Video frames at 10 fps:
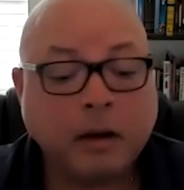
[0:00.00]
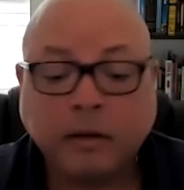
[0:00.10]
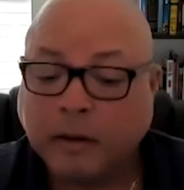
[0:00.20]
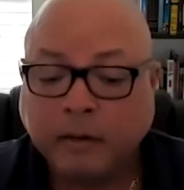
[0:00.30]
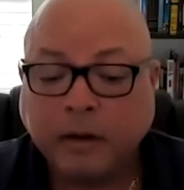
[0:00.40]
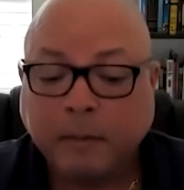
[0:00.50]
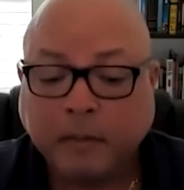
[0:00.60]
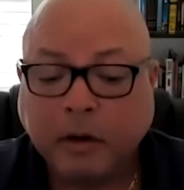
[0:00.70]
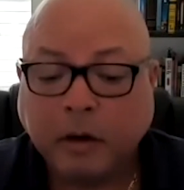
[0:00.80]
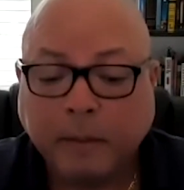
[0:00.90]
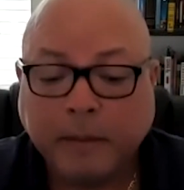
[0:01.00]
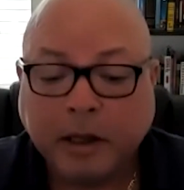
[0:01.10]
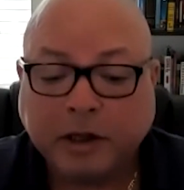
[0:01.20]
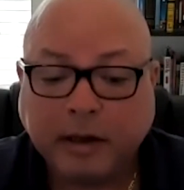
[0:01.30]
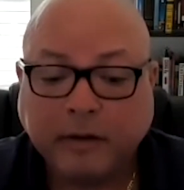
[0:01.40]
the
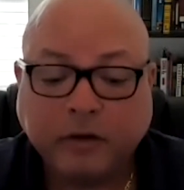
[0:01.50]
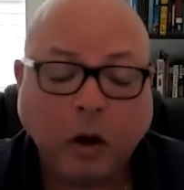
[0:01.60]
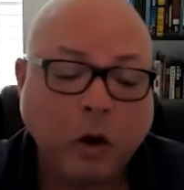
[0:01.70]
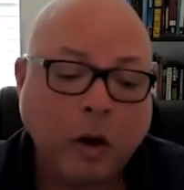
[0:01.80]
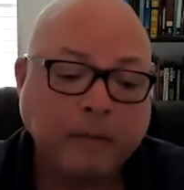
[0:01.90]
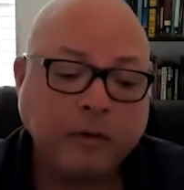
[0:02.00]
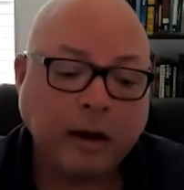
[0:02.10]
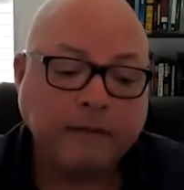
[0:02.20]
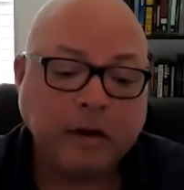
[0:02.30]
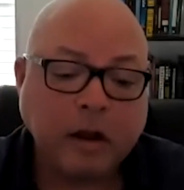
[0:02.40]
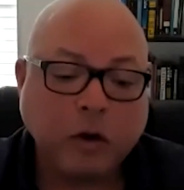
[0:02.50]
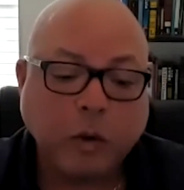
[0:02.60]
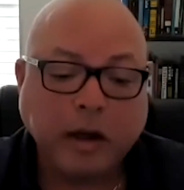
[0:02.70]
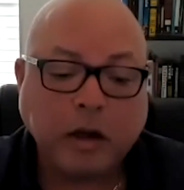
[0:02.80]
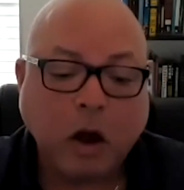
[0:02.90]
myth is, oh, I'm driving a
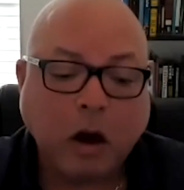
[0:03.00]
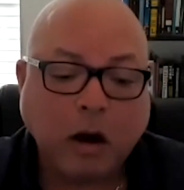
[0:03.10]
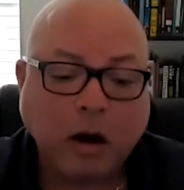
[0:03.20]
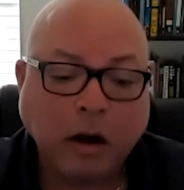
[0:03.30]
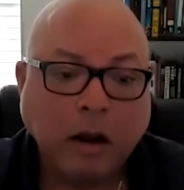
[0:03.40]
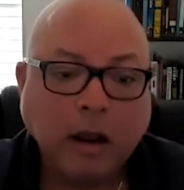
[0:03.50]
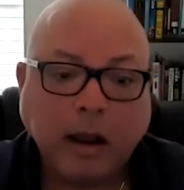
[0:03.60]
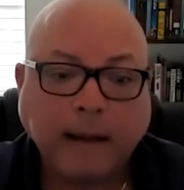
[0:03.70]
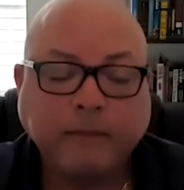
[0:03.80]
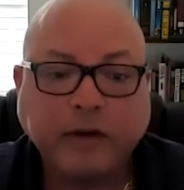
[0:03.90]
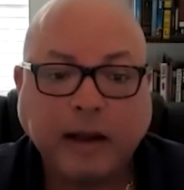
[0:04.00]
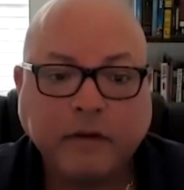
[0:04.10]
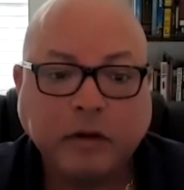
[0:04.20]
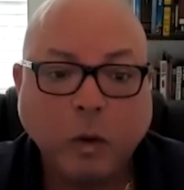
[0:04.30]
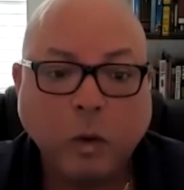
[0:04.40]
green car, I'm
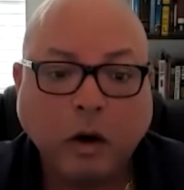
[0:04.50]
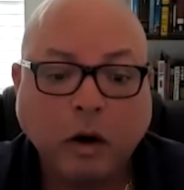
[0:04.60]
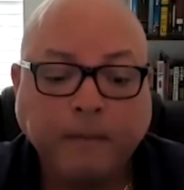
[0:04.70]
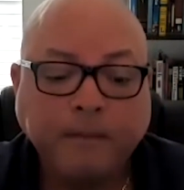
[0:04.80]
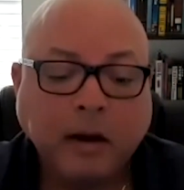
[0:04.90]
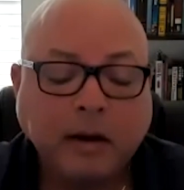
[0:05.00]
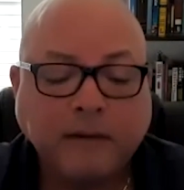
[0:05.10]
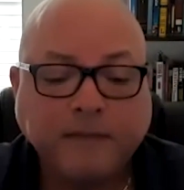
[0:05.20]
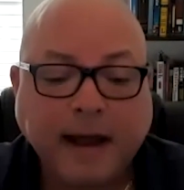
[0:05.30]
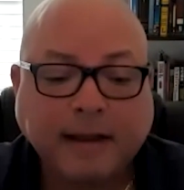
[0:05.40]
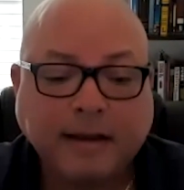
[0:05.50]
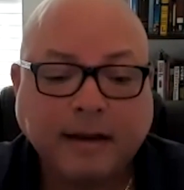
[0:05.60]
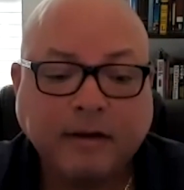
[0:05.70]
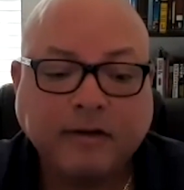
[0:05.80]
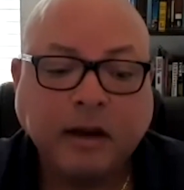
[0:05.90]
saving the world. The fact
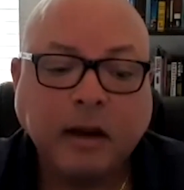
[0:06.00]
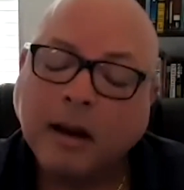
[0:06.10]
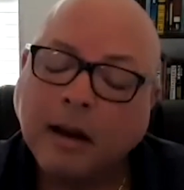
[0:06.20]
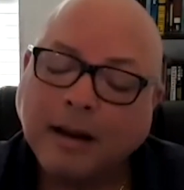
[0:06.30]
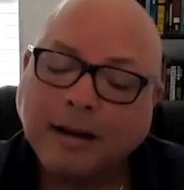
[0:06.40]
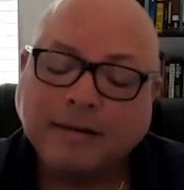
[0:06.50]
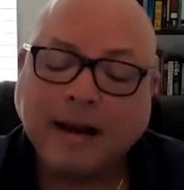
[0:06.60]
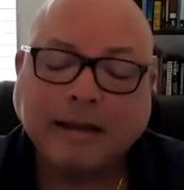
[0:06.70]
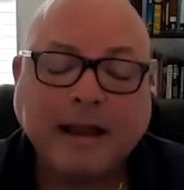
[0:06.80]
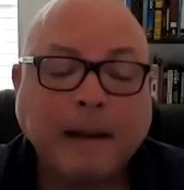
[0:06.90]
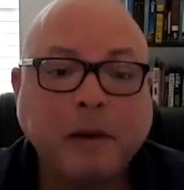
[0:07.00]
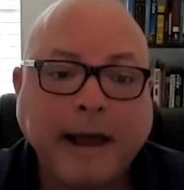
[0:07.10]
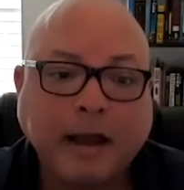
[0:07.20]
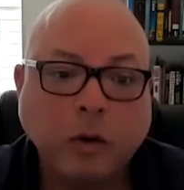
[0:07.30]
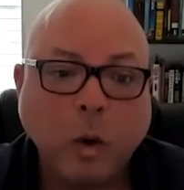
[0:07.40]
is, it's not that
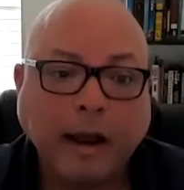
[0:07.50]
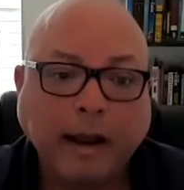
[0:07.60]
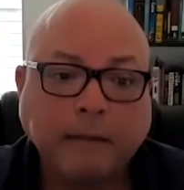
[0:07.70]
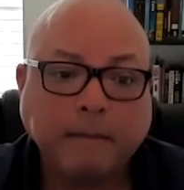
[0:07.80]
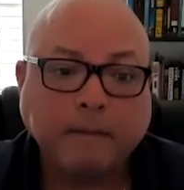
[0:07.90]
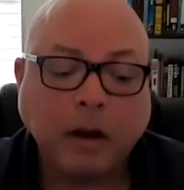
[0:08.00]
black and white.